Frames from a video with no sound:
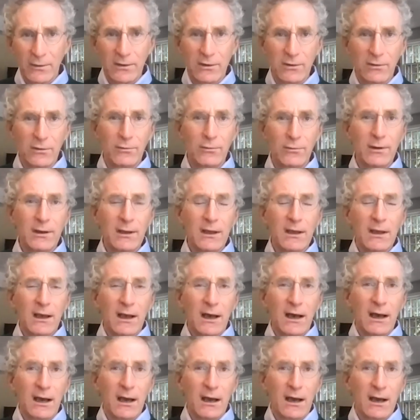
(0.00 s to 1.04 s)

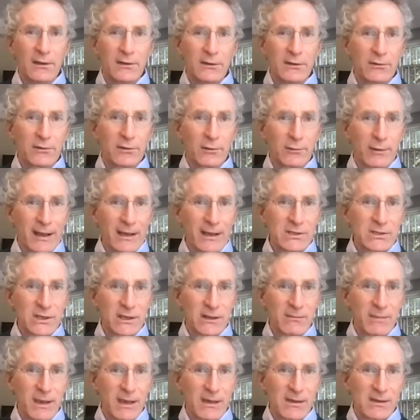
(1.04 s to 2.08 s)
new
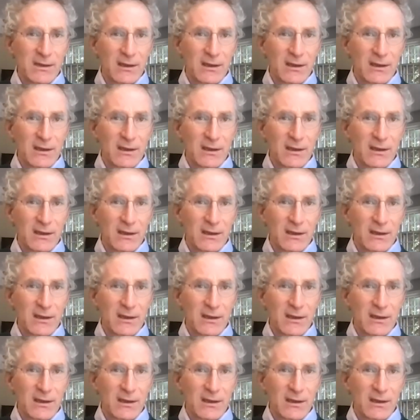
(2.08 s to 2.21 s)
direction based